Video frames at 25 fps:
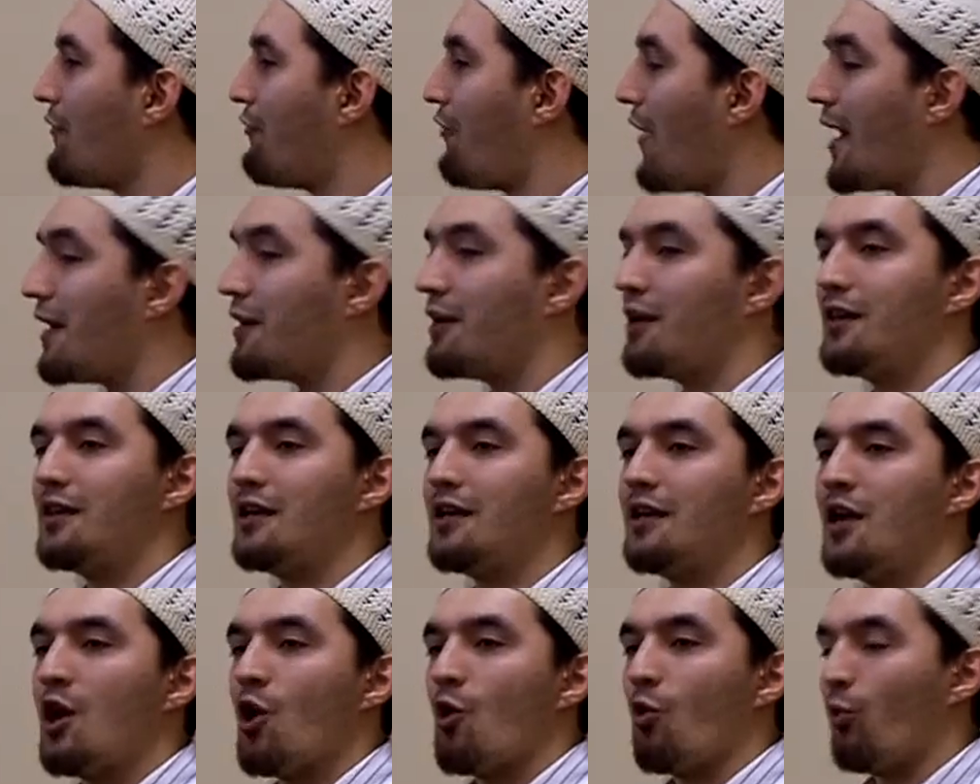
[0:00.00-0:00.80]

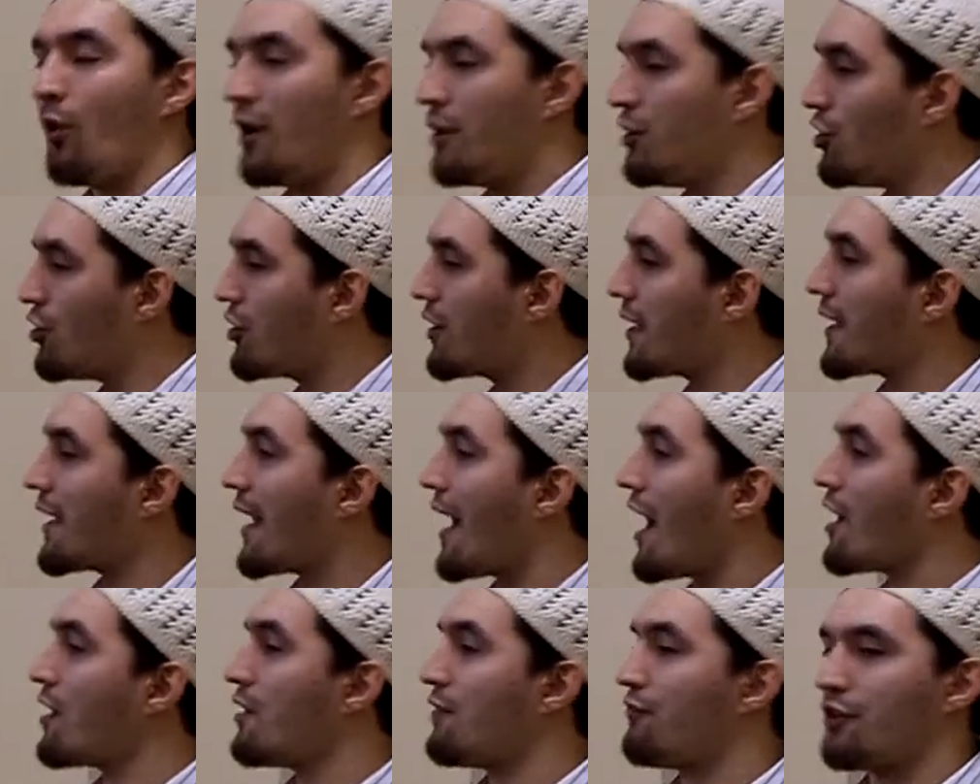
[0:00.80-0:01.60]
Finally, when you get
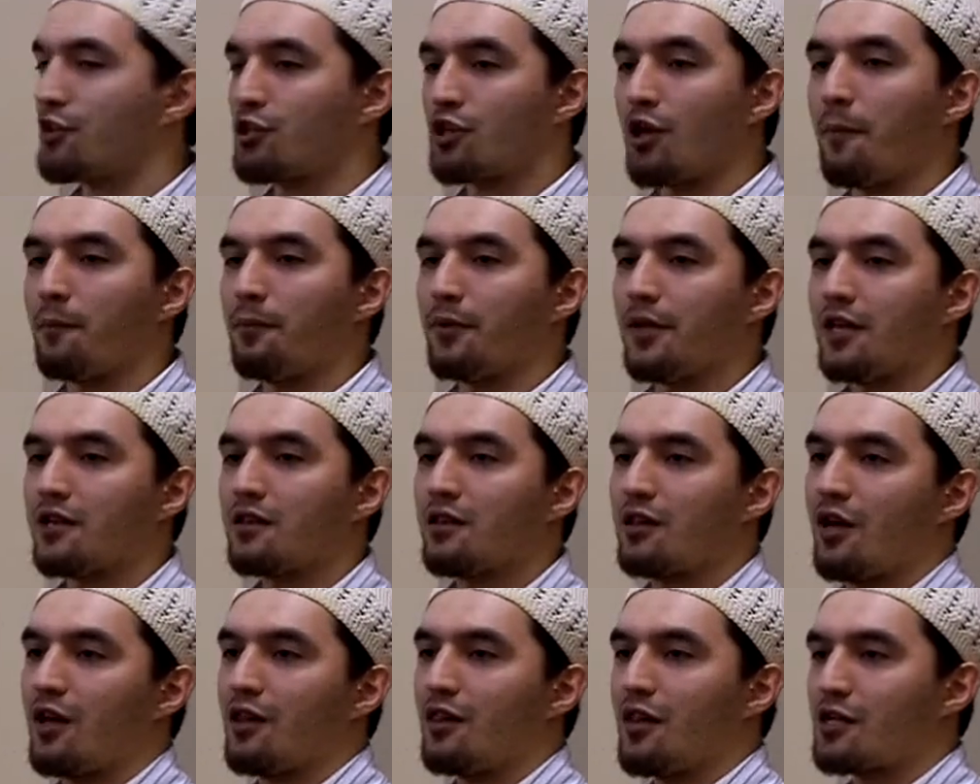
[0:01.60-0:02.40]
out of it
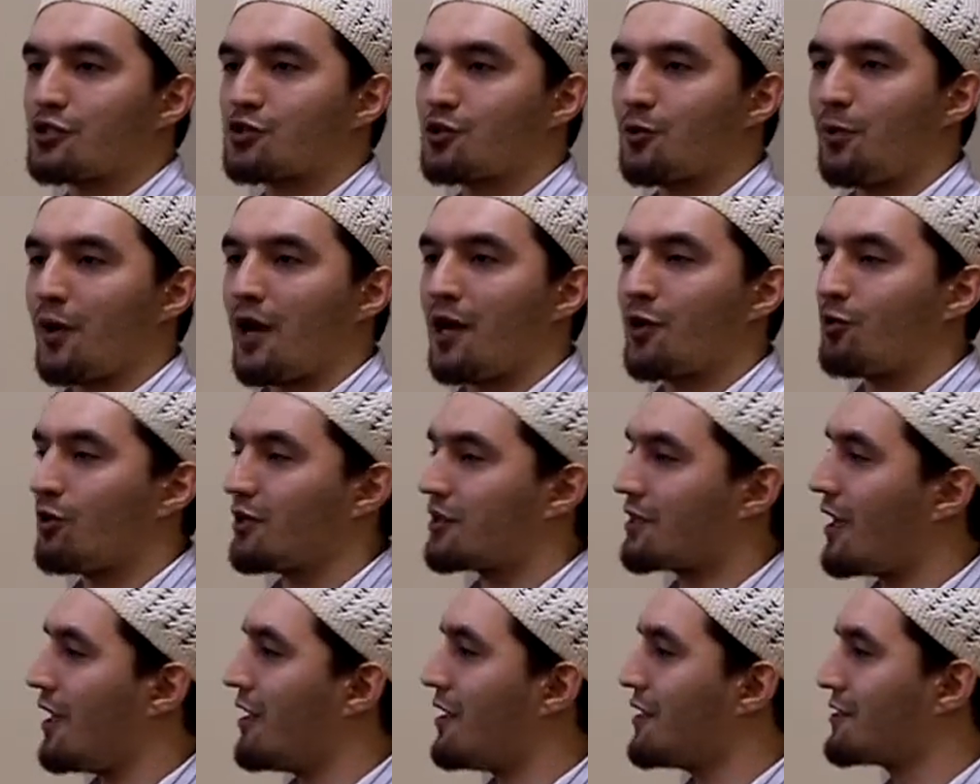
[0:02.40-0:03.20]
completely, Allah subhanahu
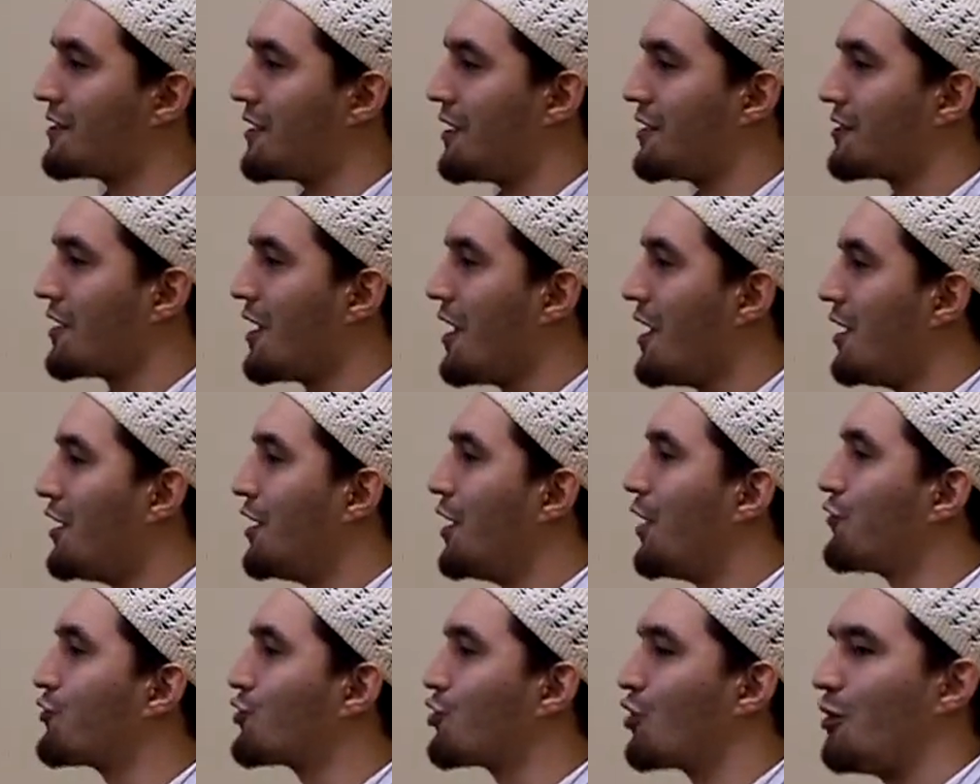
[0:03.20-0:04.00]
wa ta'ala says,
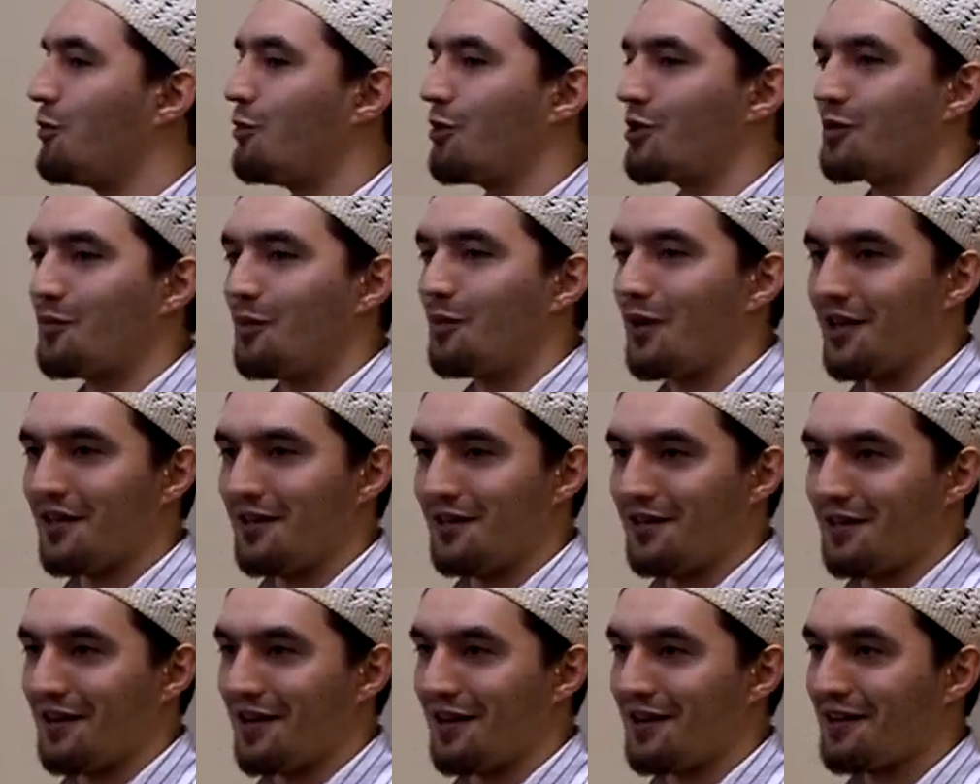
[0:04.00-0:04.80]
Nafsul
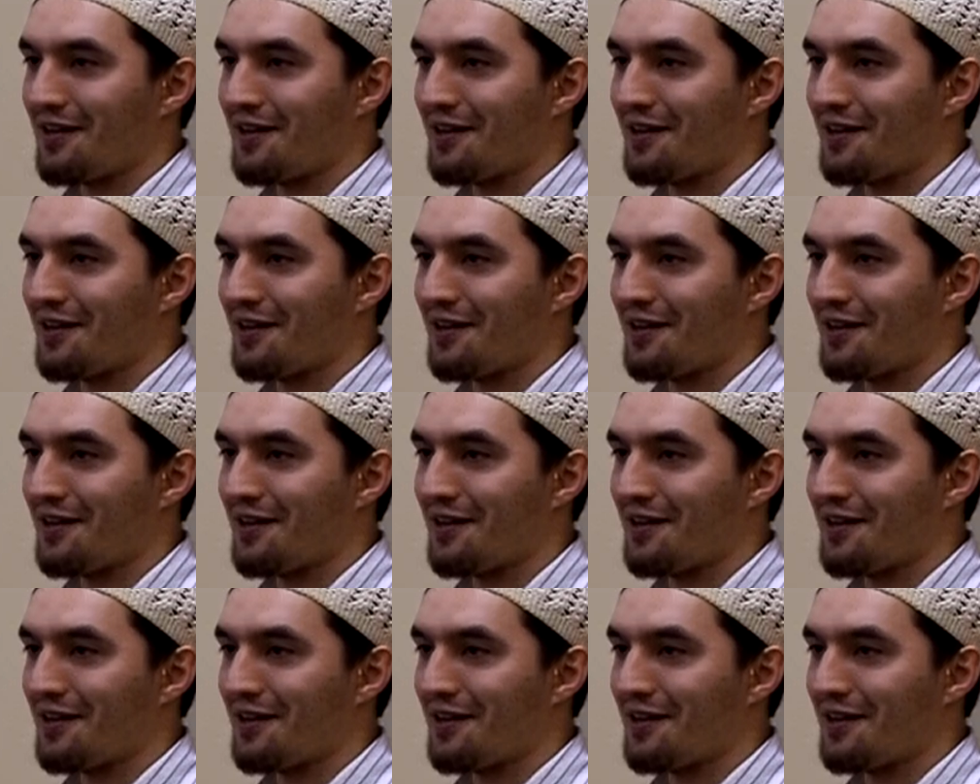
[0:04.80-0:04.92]
mutma'inna.